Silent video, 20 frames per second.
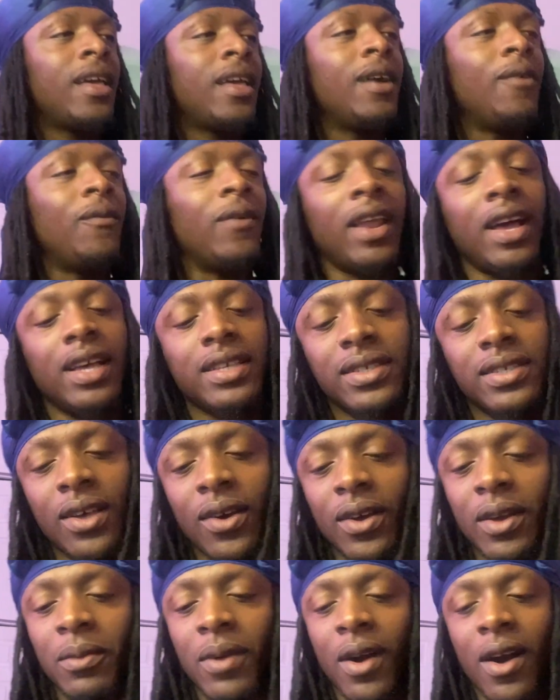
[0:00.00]
when I
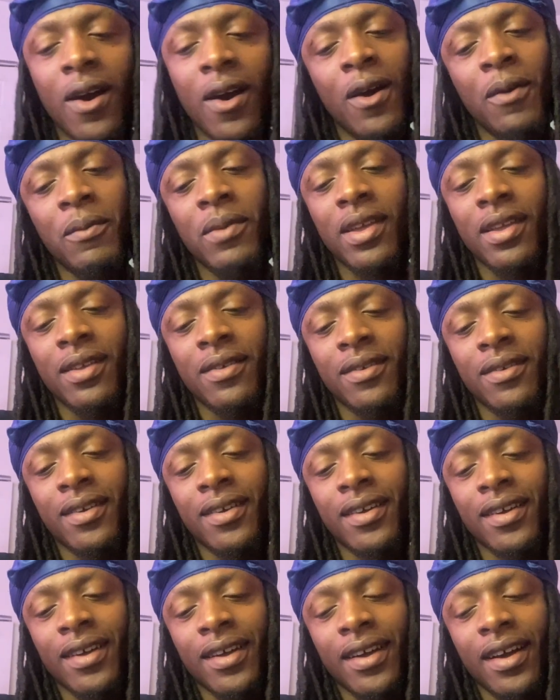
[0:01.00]
saw him call me,
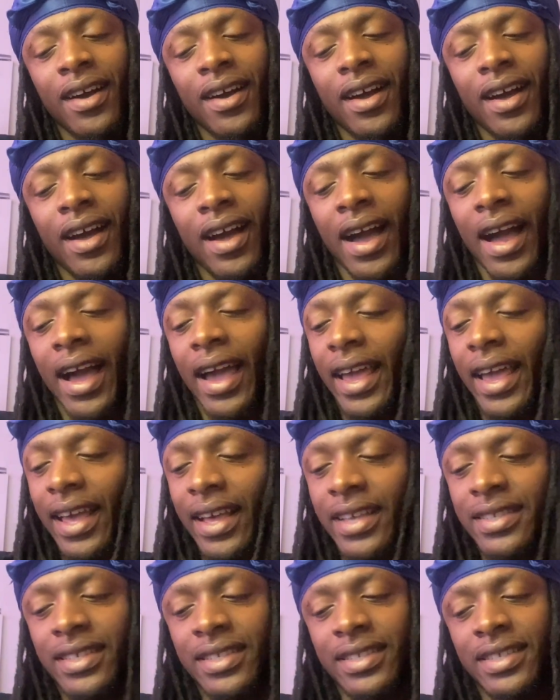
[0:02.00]
I
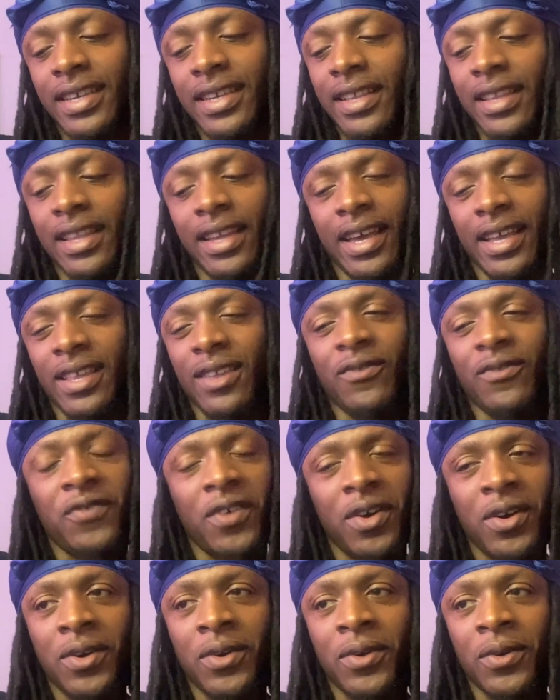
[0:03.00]
hesitated to look at the
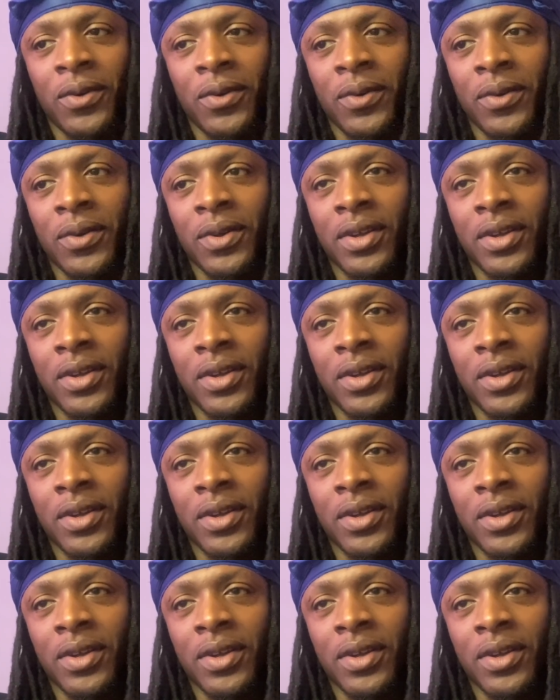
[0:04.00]
phone